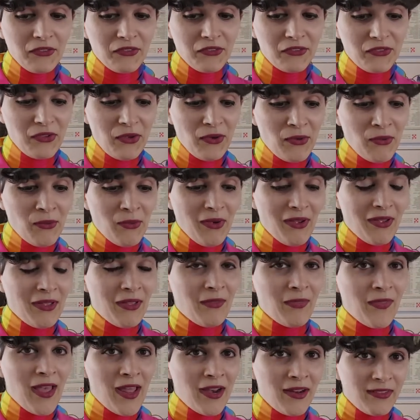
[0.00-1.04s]
So
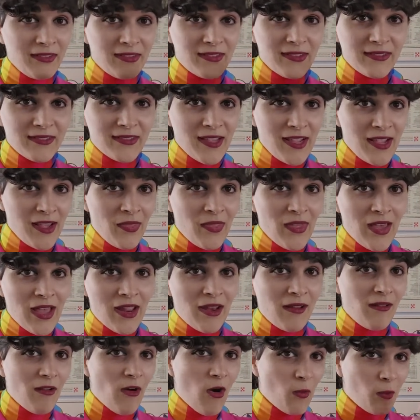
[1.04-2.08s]
that is to say
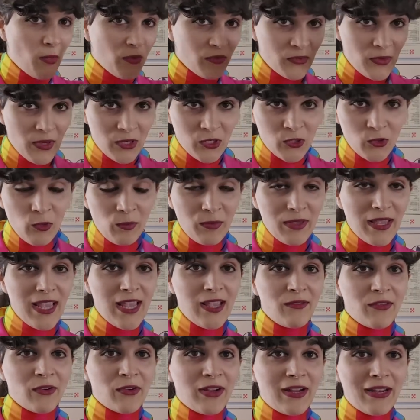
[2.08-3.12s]
that homosexual
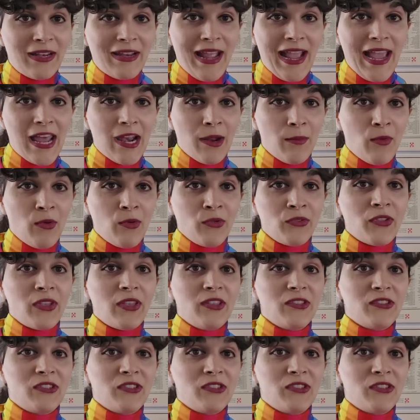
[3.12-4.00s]
behavior in animals